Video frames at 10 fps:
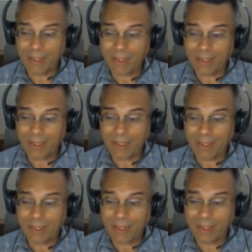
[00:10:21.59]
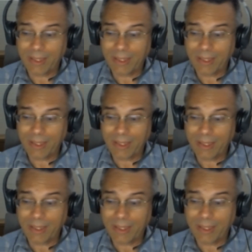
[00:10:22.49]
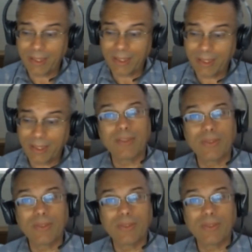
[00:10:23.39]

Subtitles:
the infinite,